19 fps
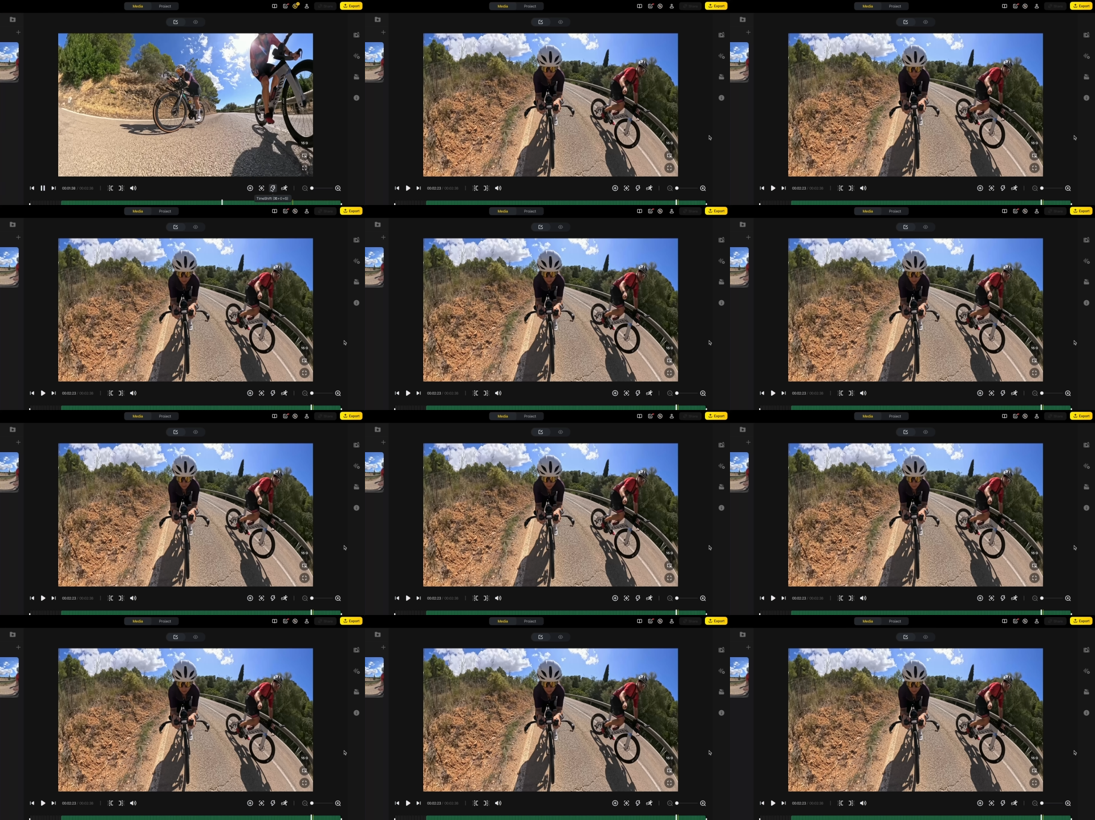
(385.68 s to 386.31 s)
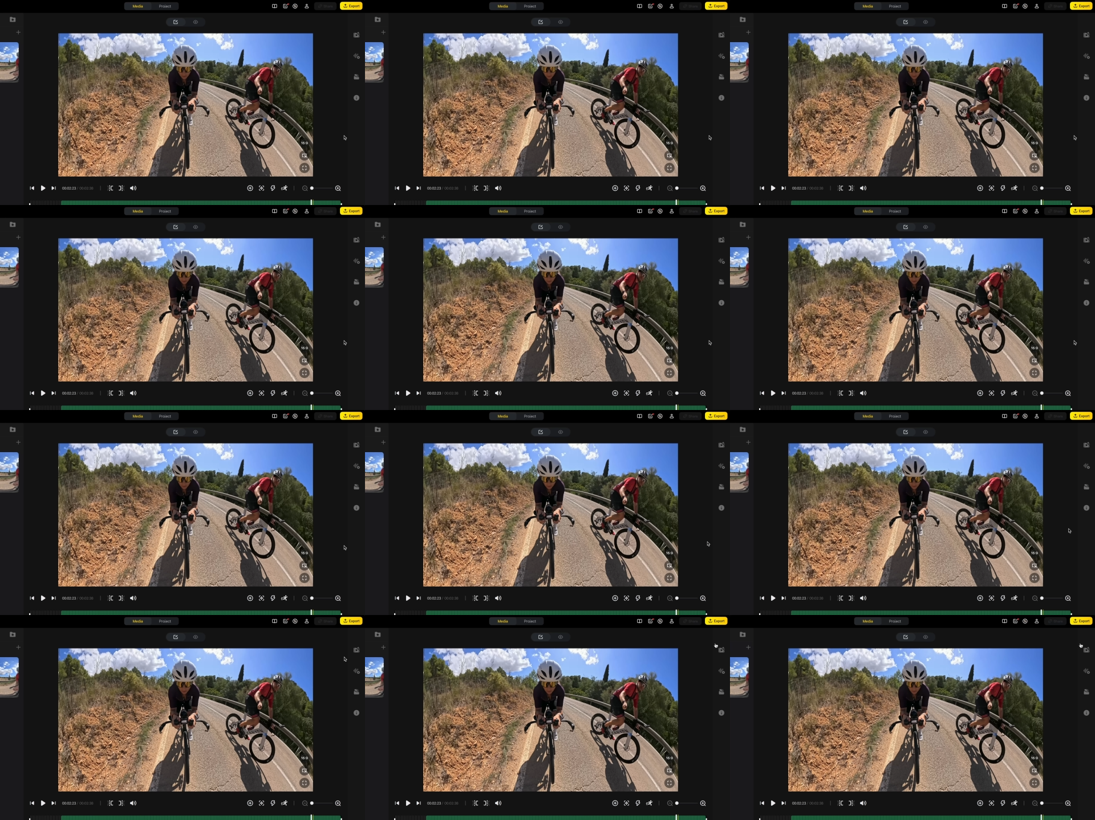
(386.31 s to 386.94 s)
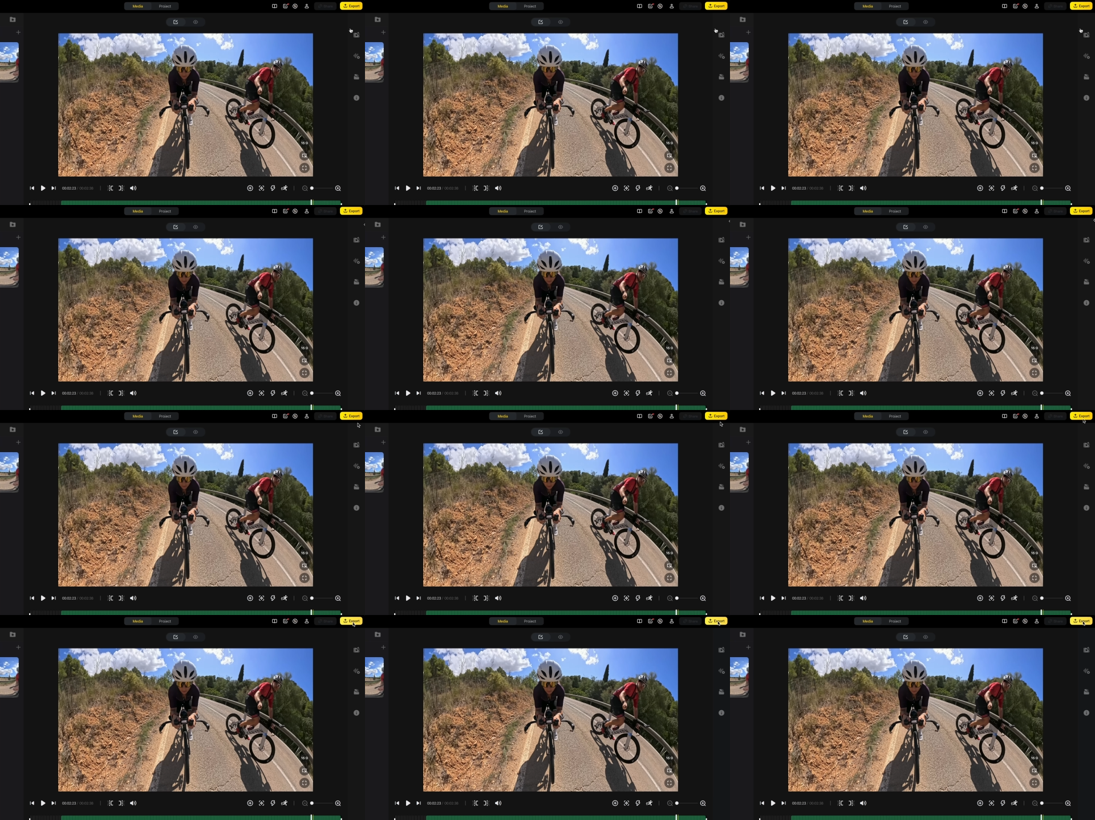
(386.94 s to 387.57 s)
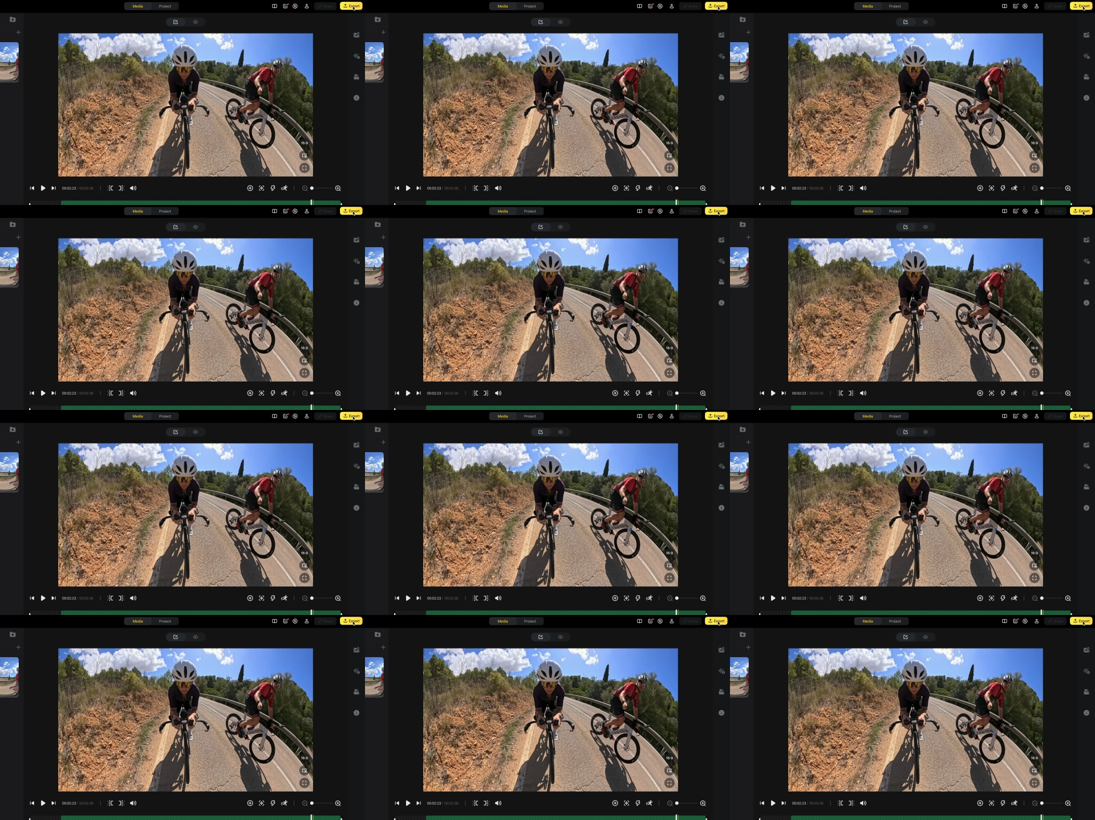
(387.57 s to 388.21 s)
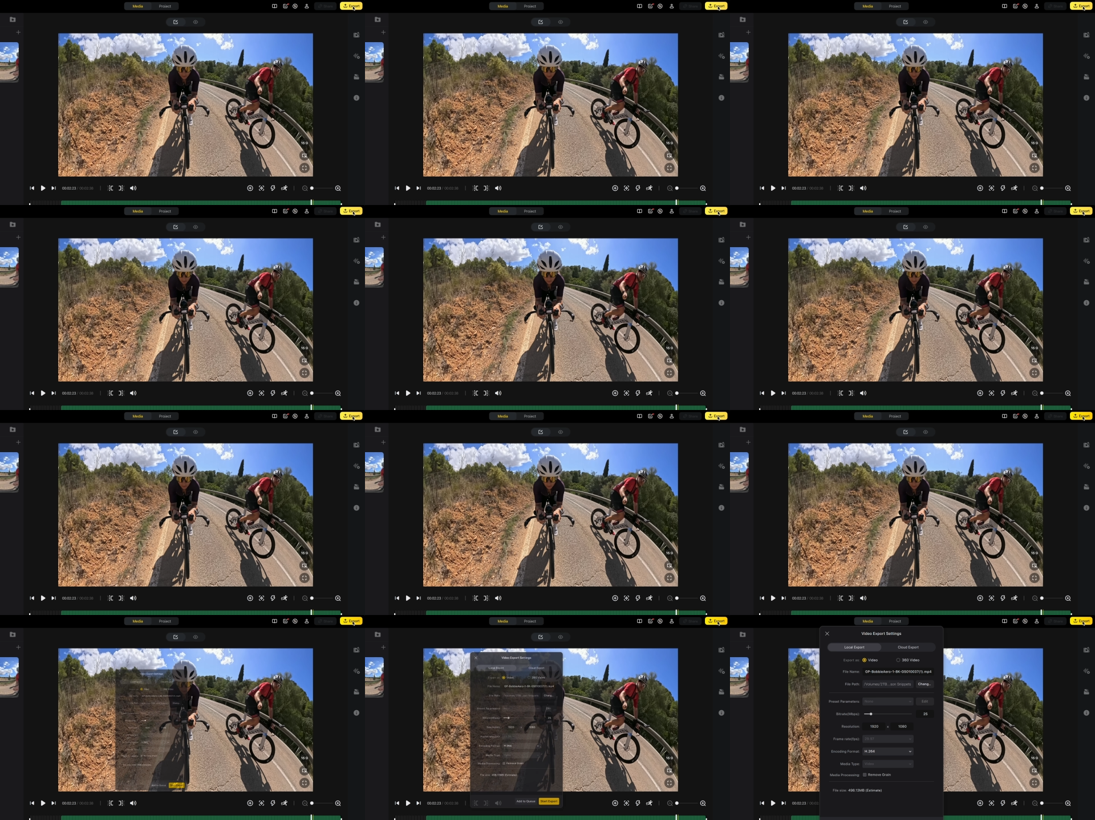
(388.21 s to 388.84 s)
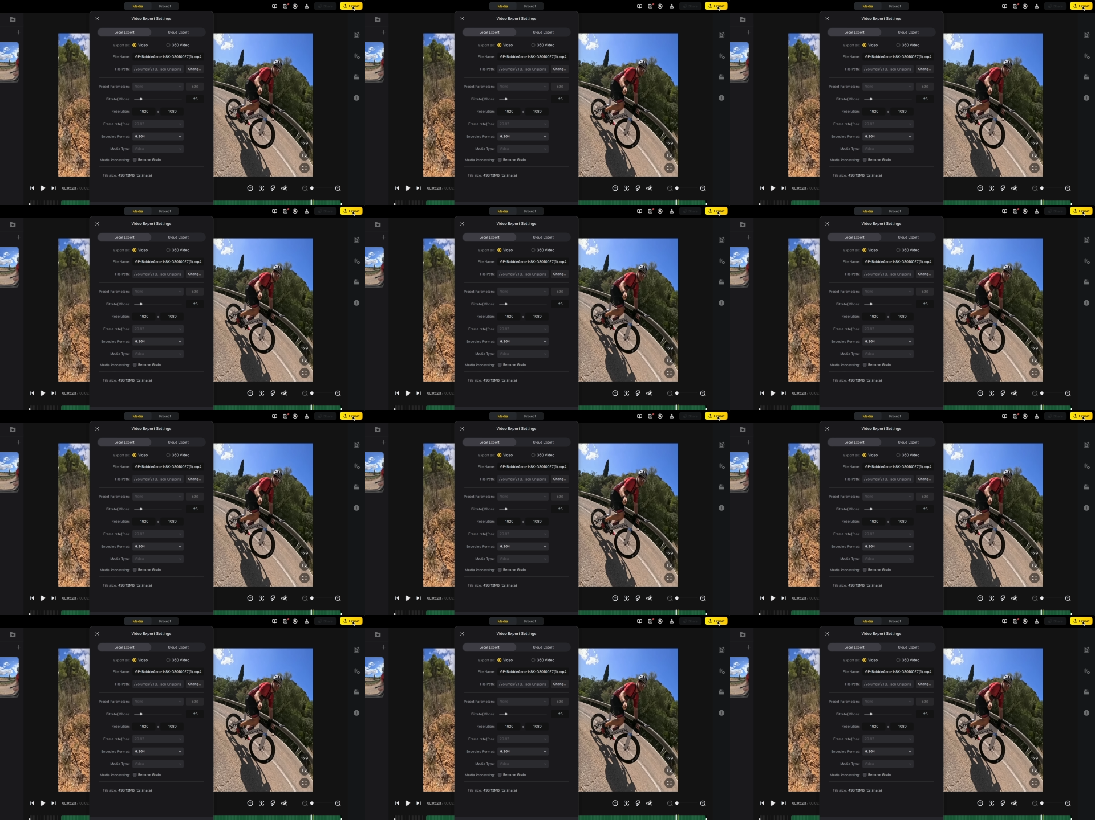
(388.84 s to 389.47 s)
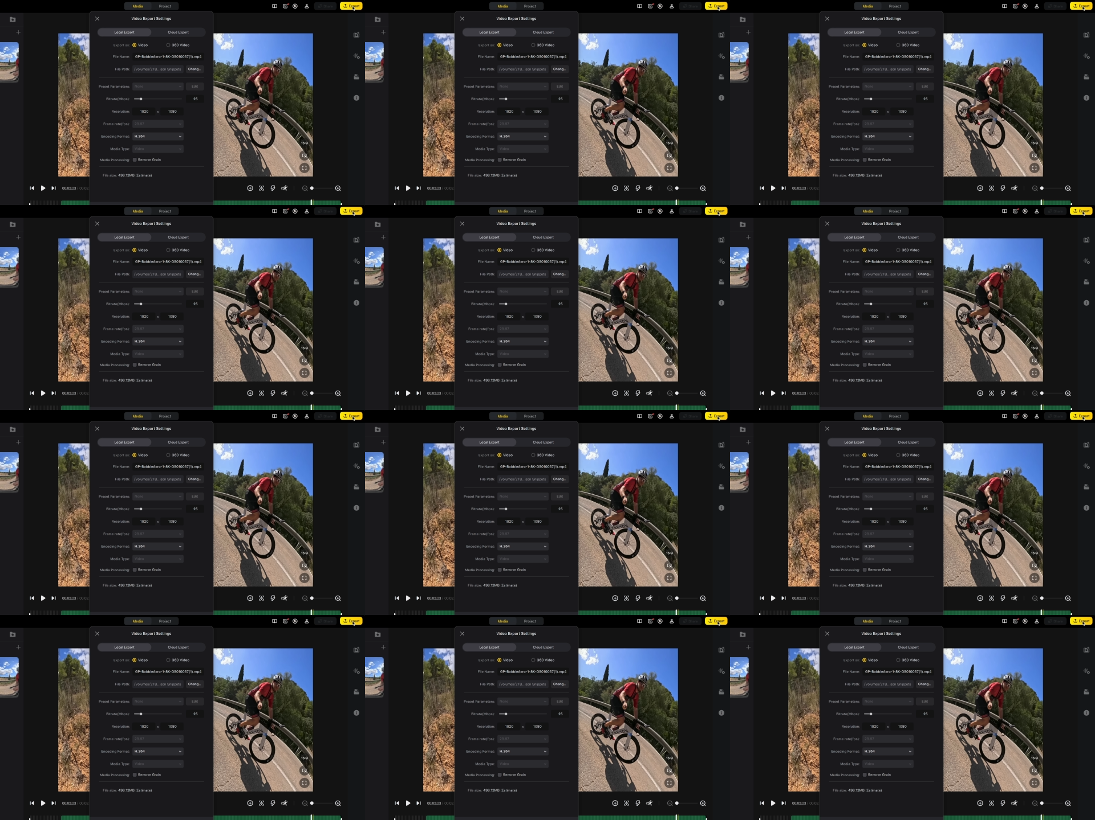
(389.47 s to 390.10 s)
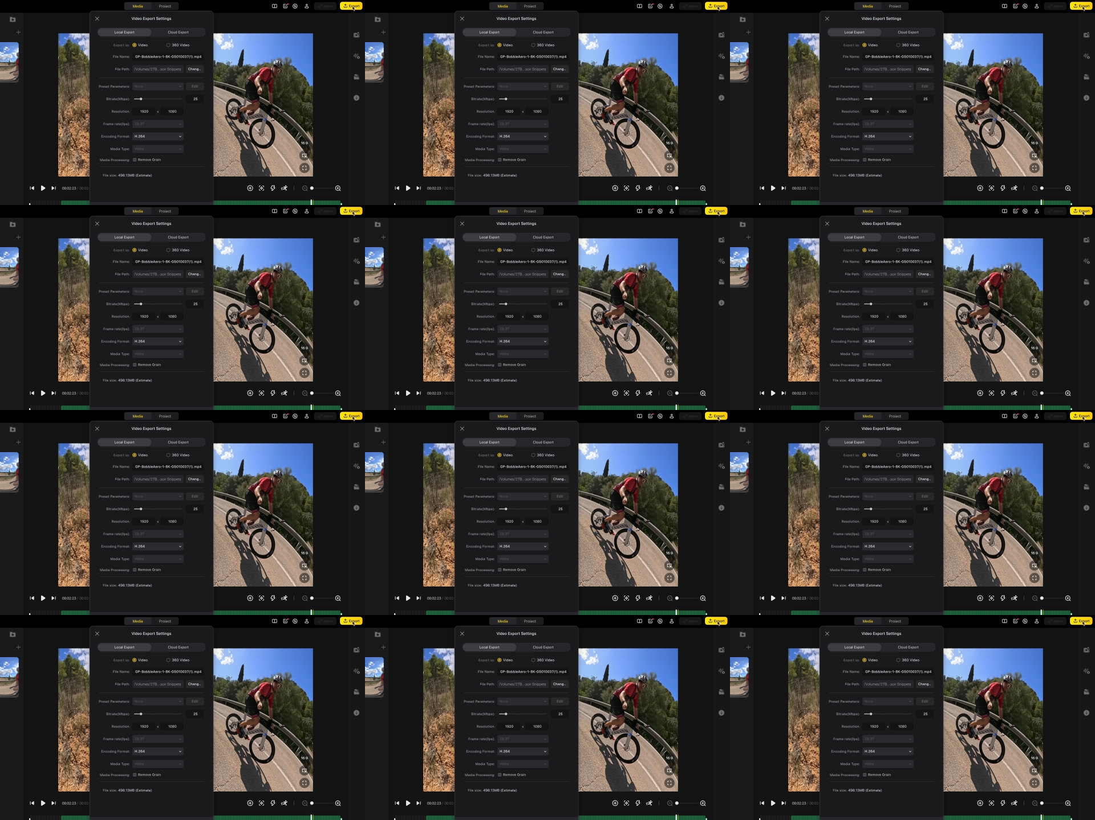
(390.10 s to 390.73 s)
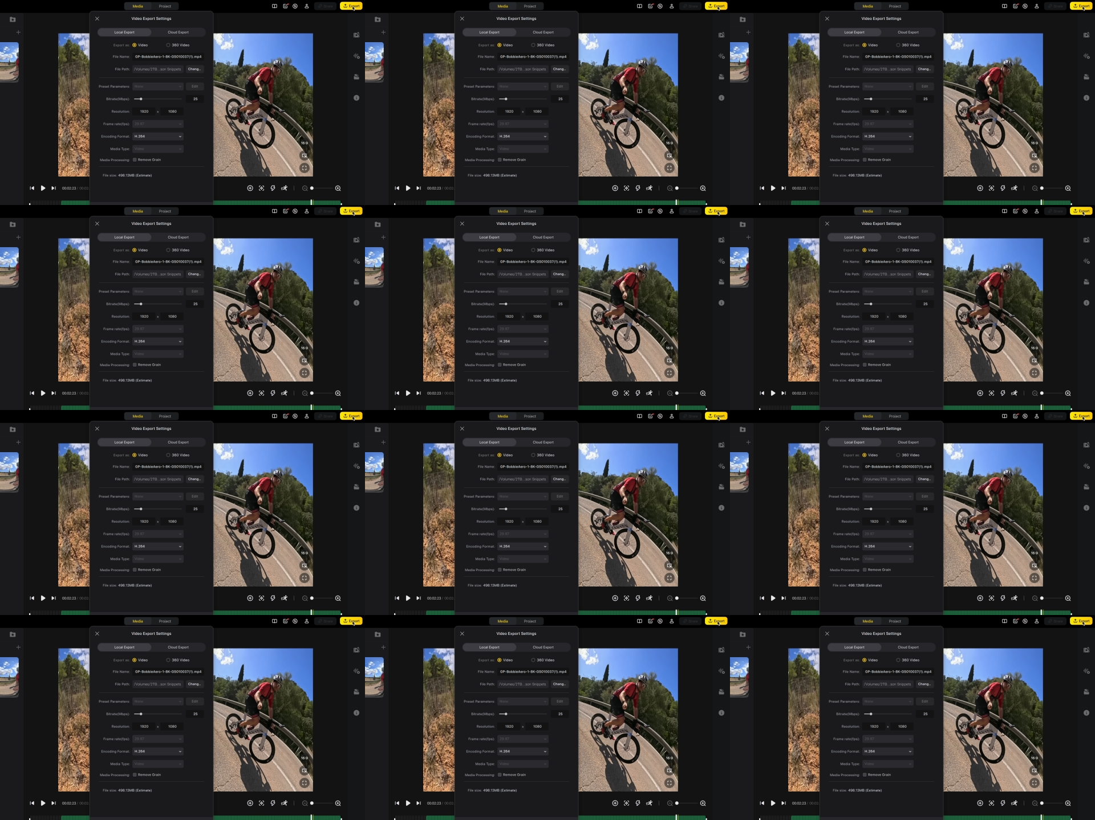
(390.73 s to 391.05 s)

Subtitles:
Nobody's mouth can be seen.